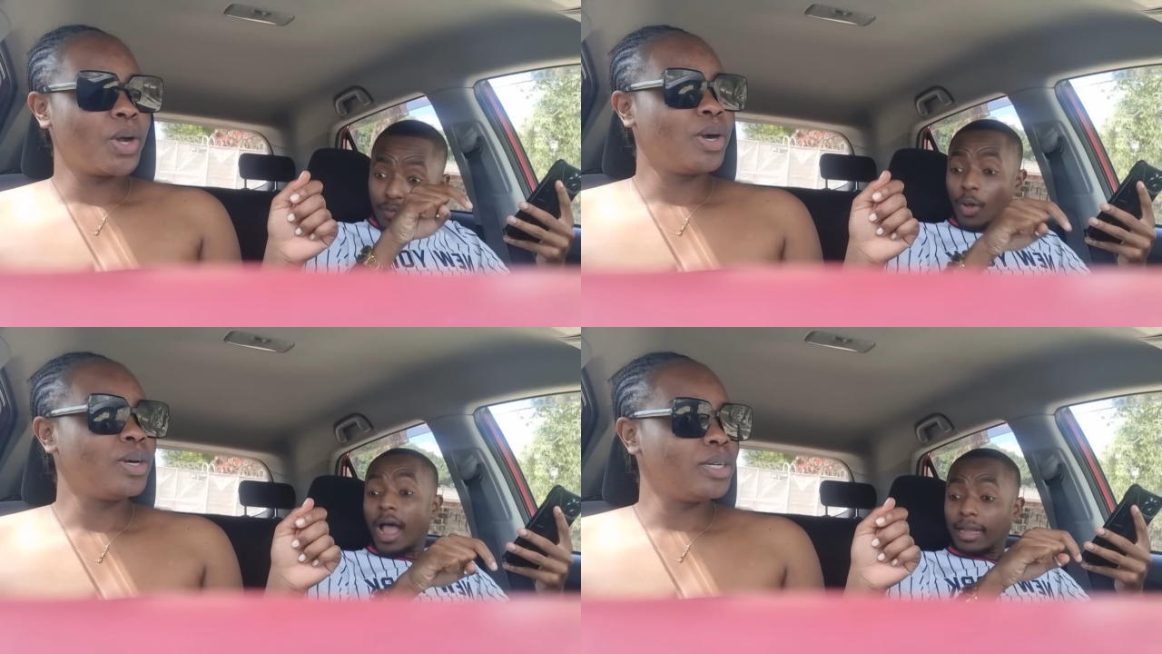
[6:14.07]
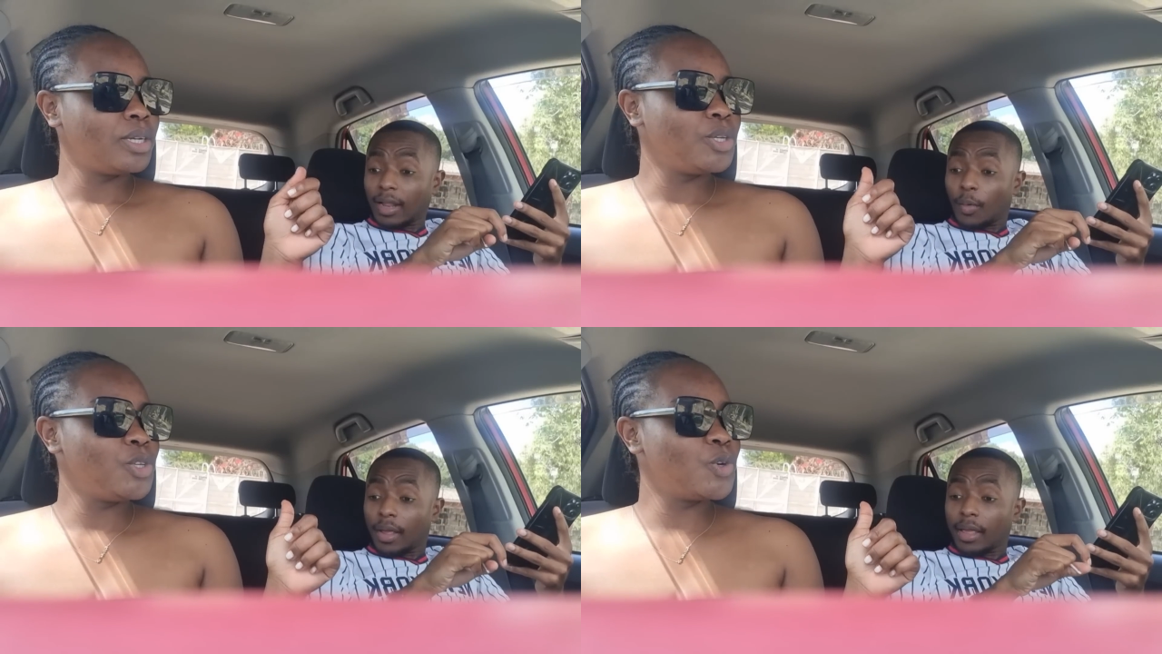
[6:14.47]
Speaker 1: your
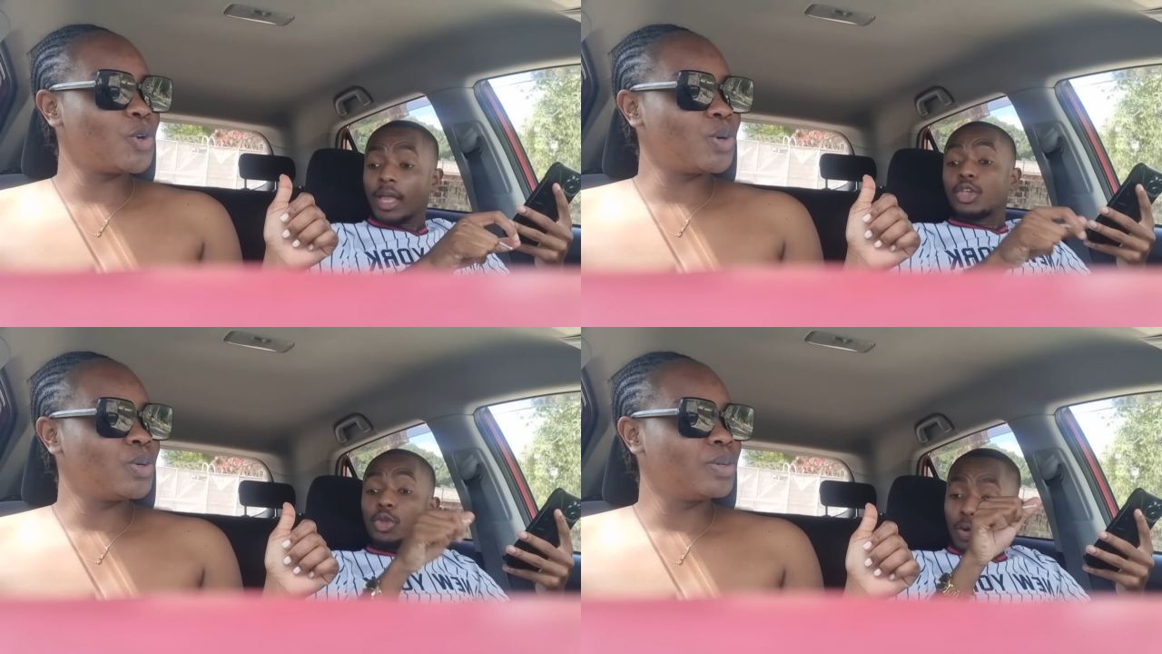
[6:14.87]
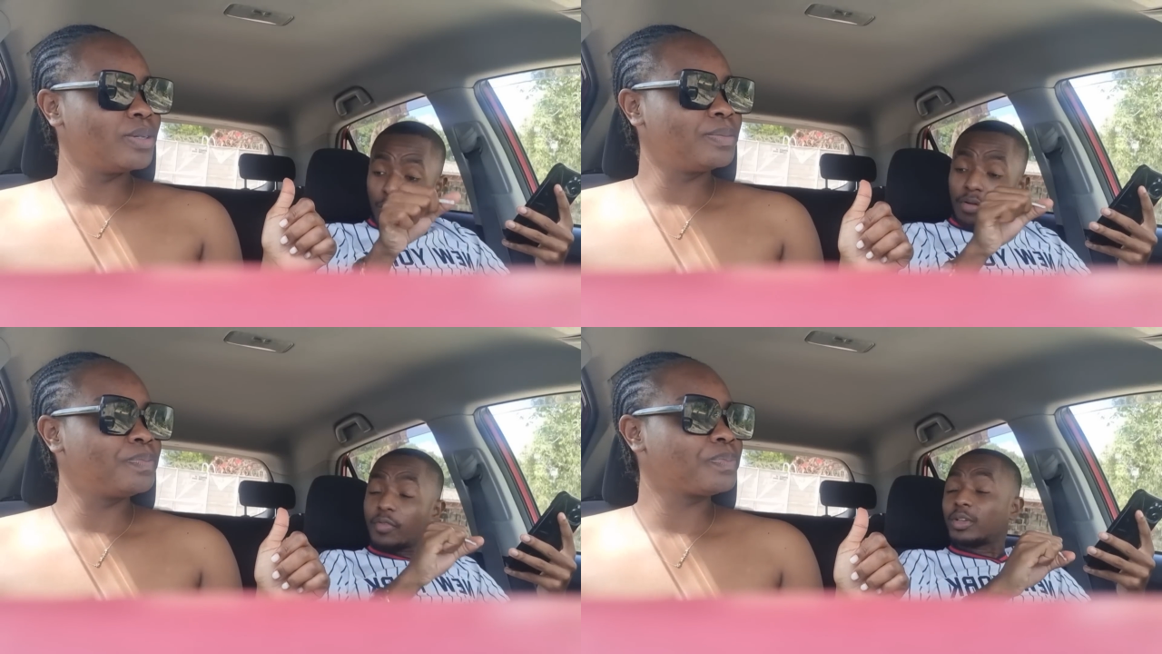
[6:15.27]
underwear you, you
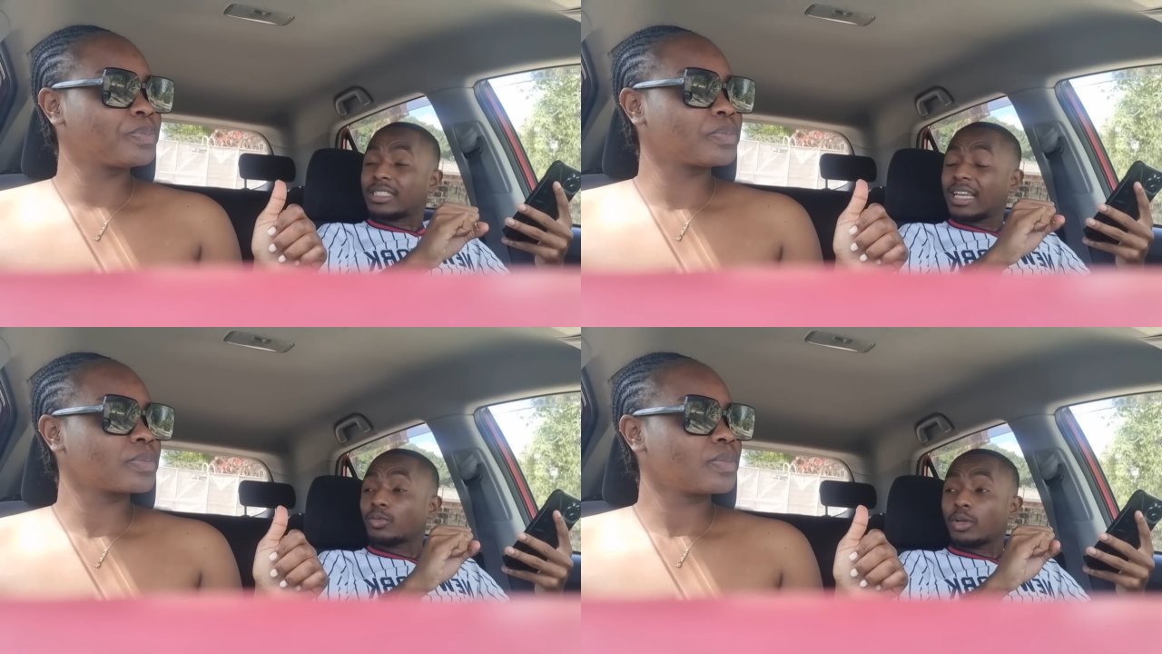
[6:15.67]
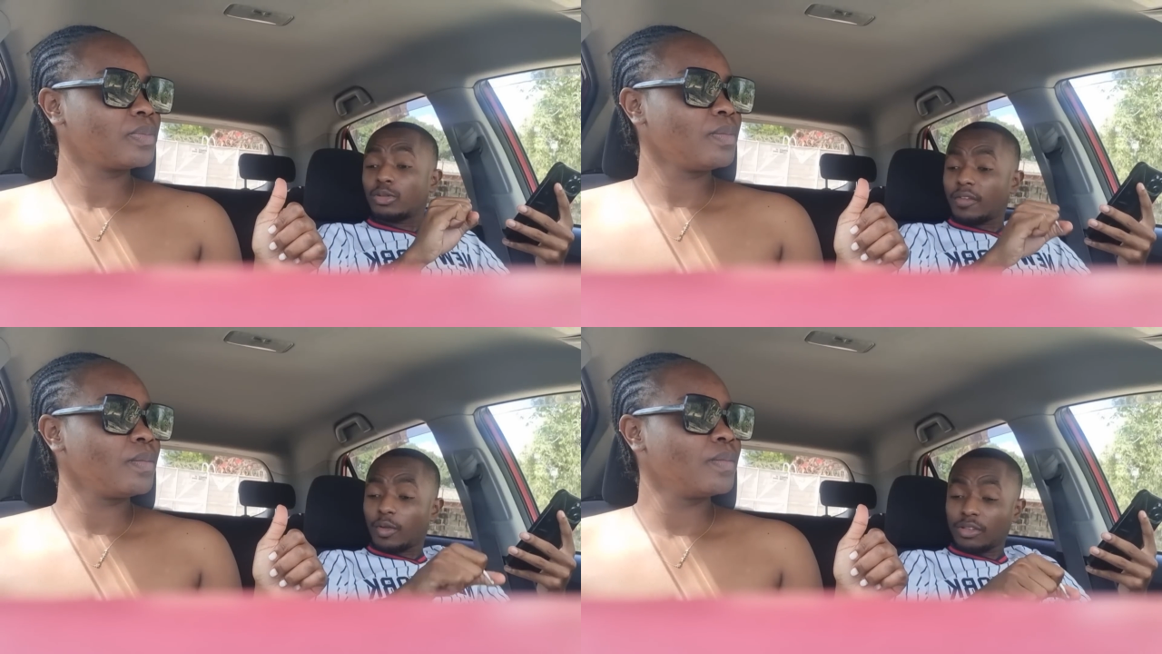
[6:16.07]
remove your skirt
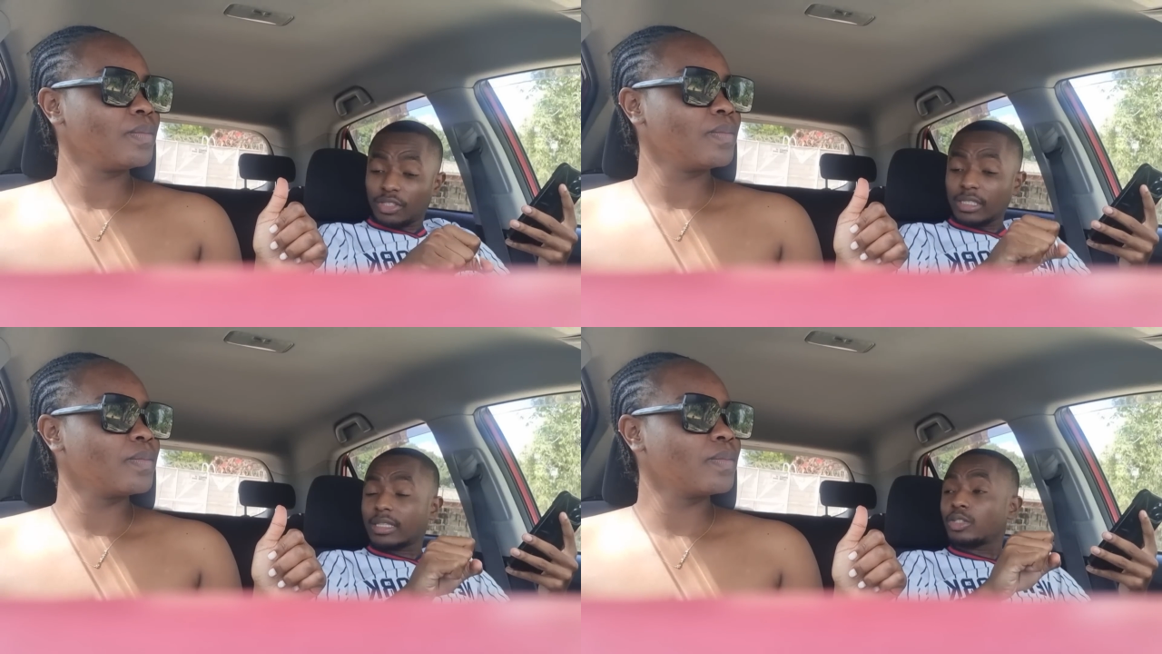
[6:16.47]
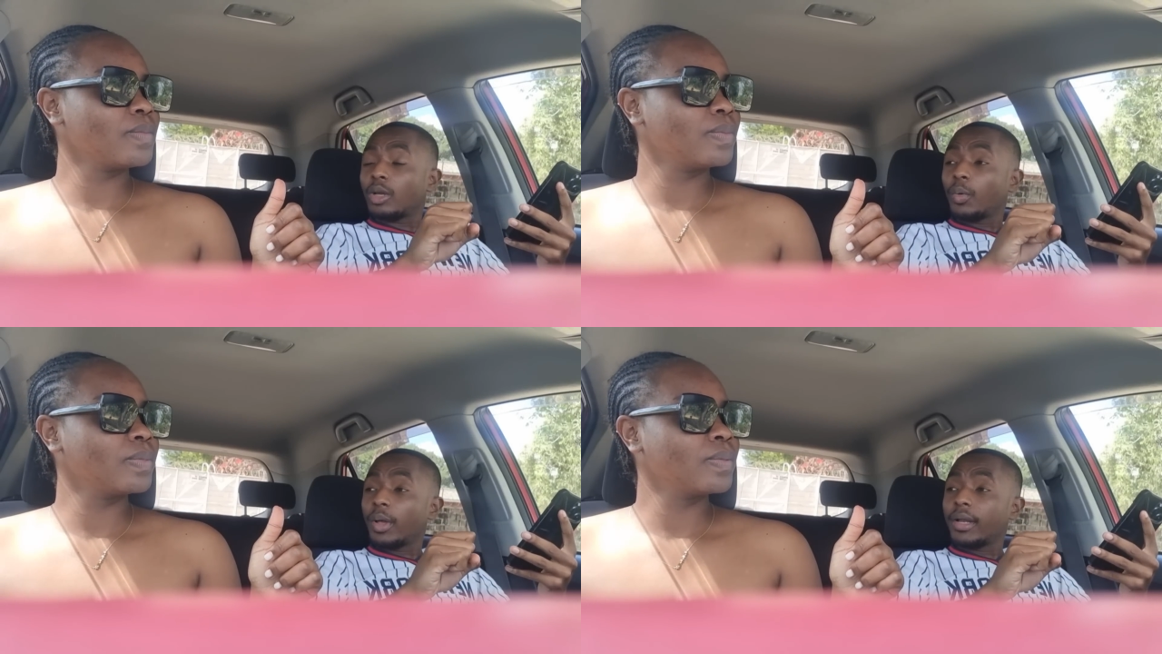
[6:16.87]
whatsoever your jeans that you're
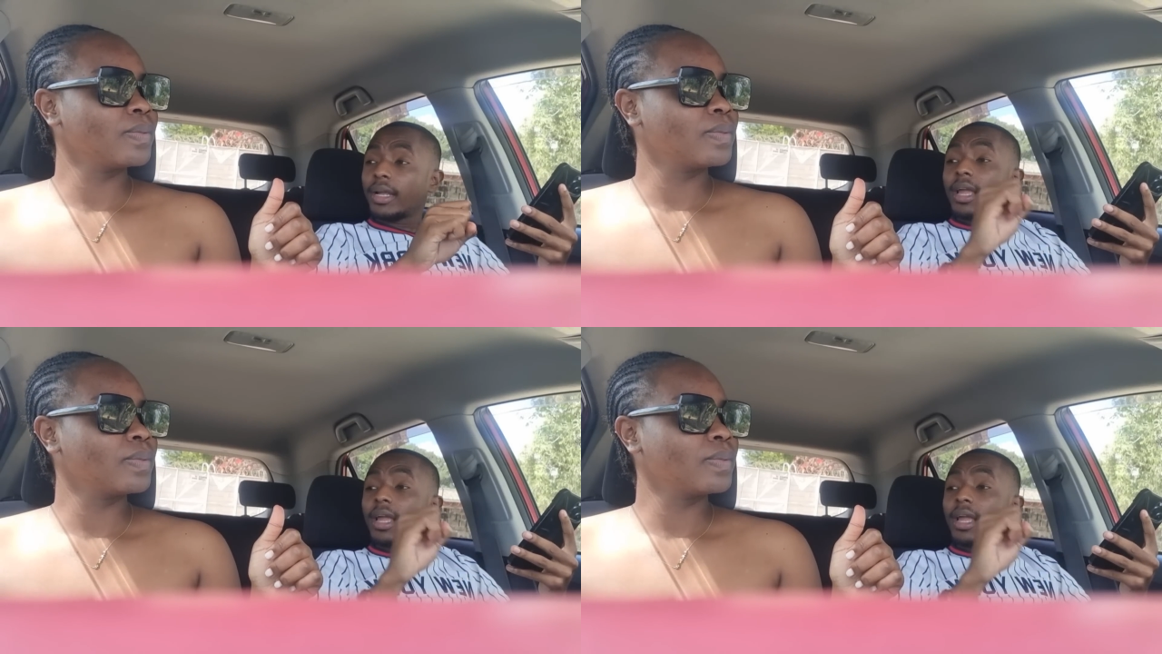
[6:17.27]
wearing